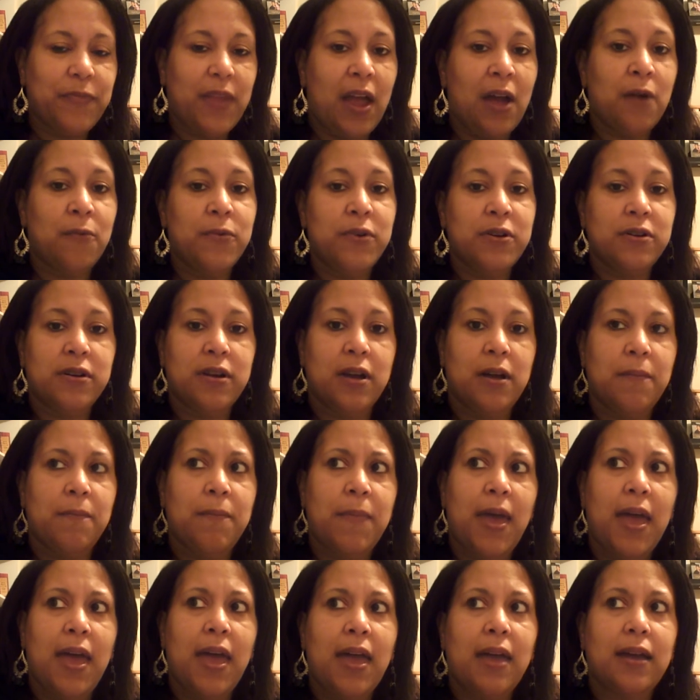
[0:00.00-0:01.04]
I will come
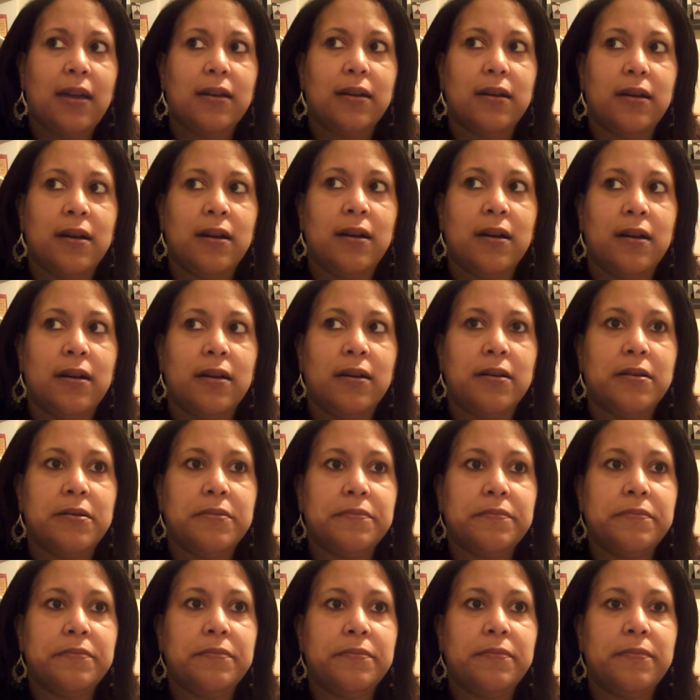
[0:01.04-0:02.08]
back
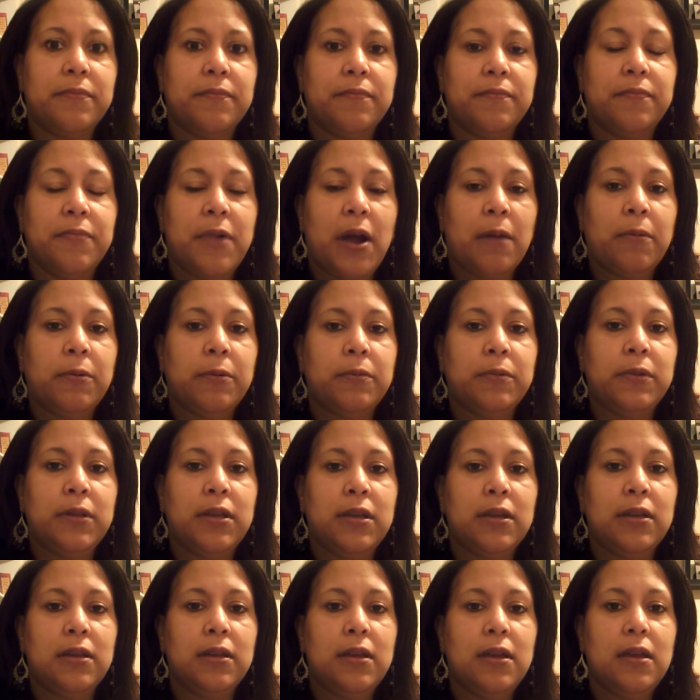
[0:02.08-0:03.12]

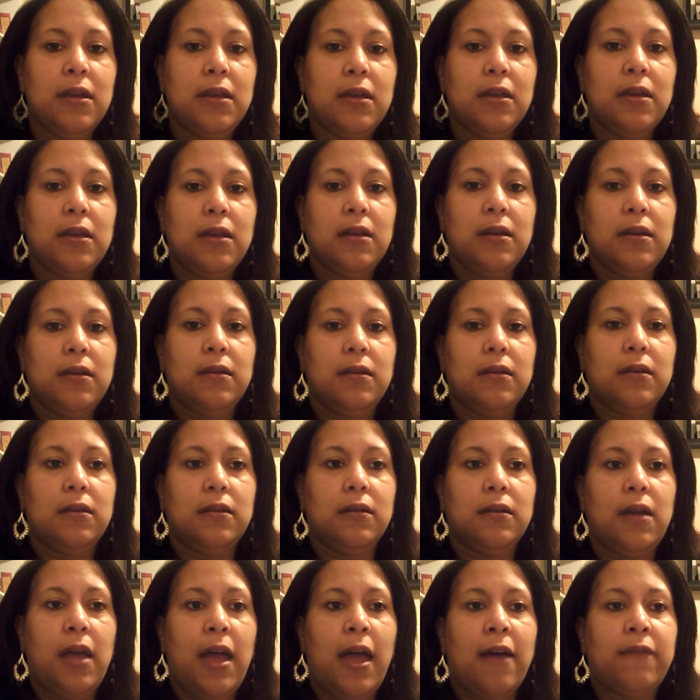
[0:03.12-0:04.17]
probably
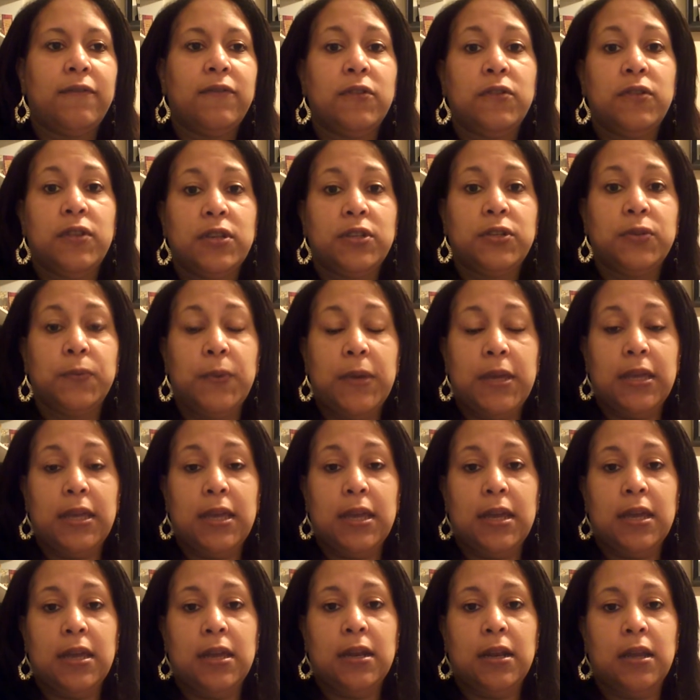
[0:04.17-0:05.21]
after this
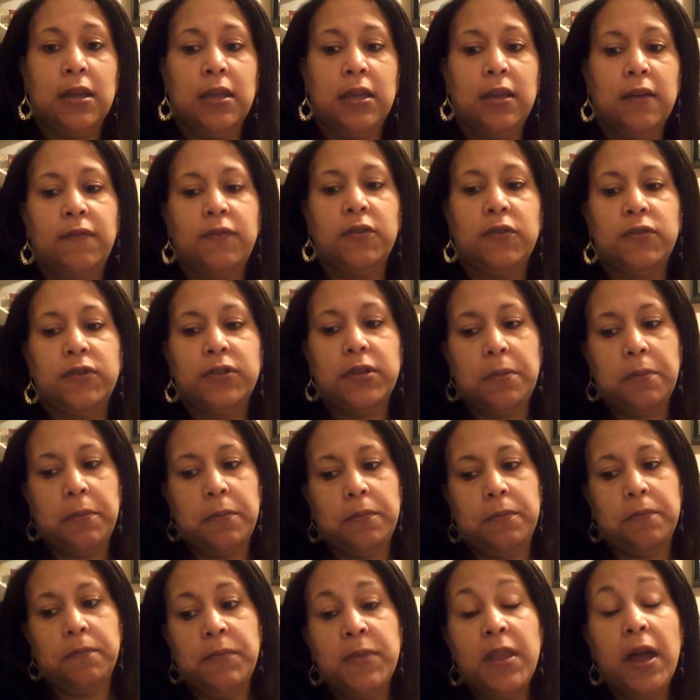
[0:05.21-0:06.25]
weekend and give you
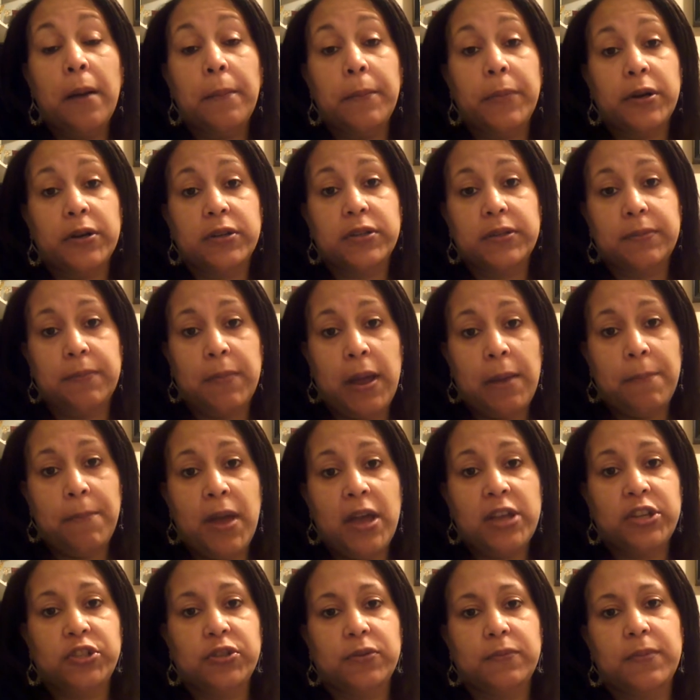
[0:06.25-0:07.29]
some numbers, my
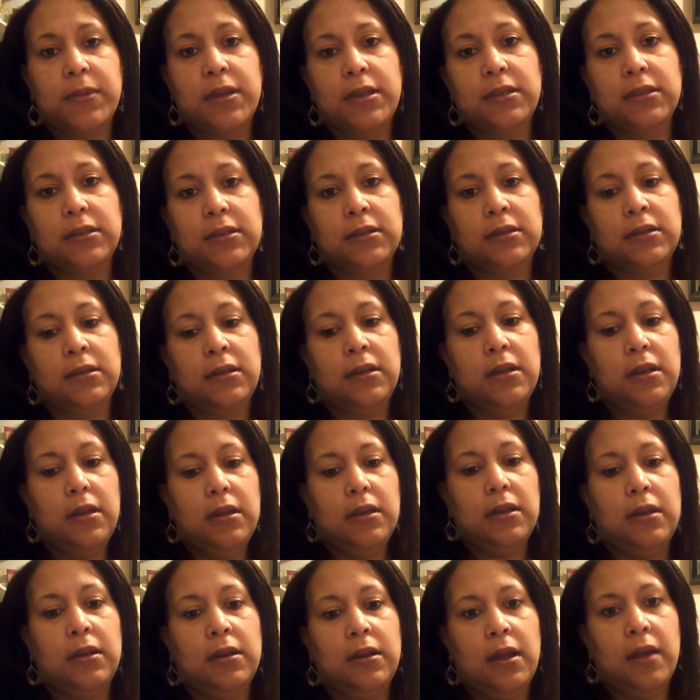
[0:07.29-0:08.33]
measurements
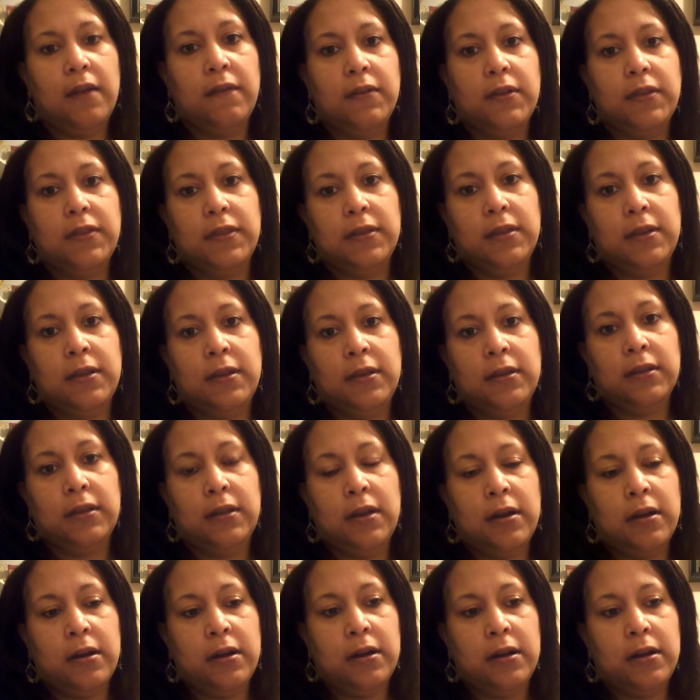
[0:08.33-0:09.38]
and everything
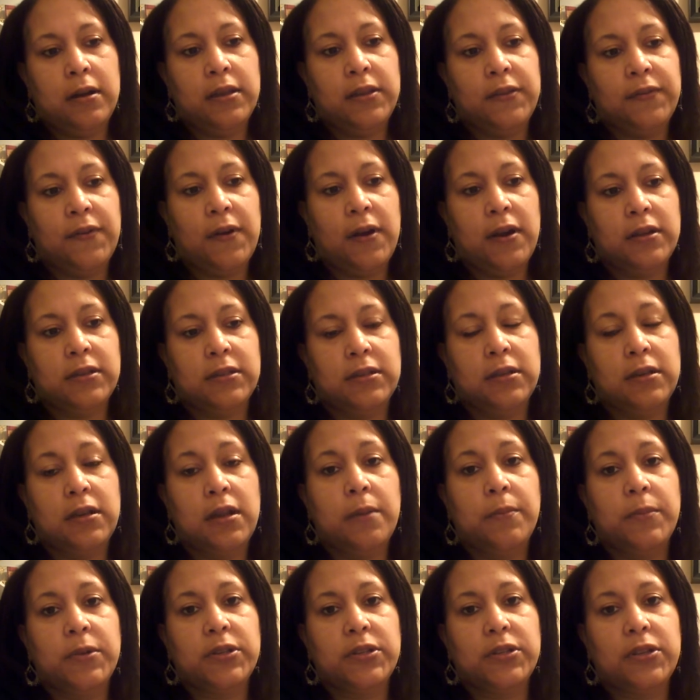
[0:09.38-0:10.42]
as far as the
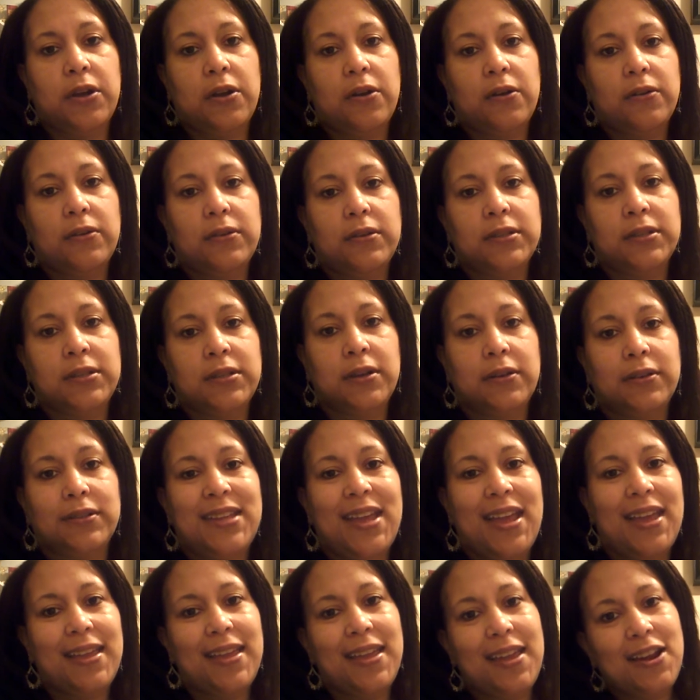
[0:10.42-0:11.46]
numbers go. So
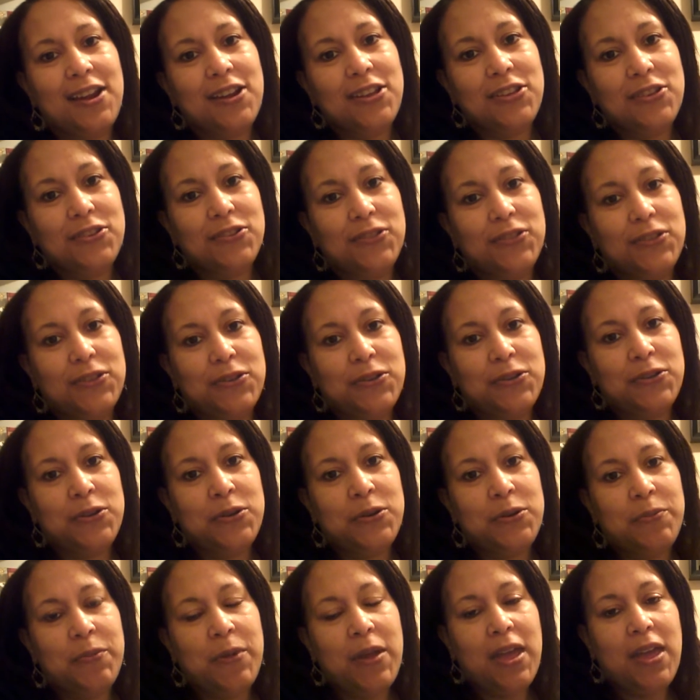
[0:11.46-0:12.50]
take care,
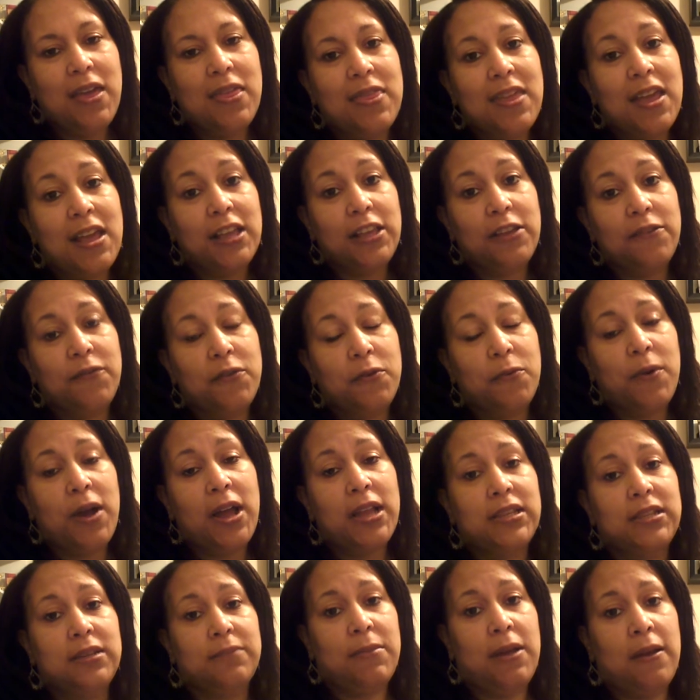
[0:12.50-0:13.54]
YouTube. Thank you for
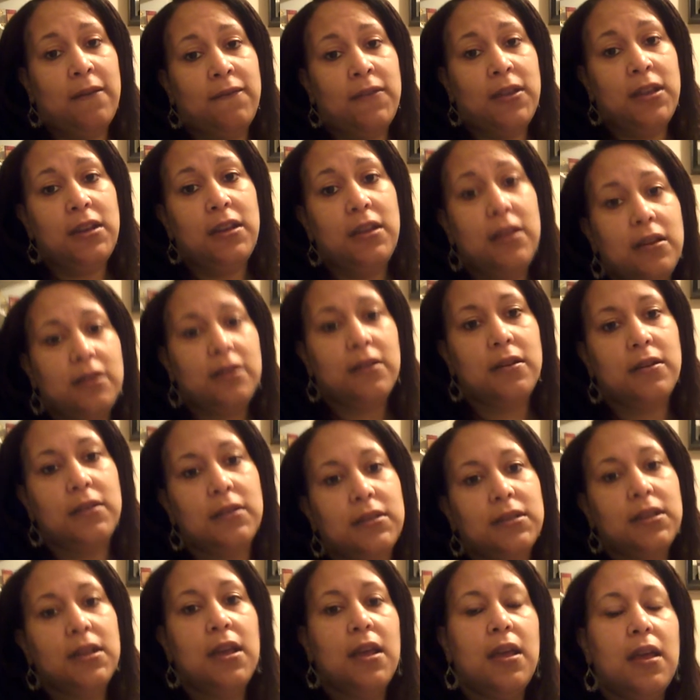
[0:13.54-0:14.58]
watching my videos.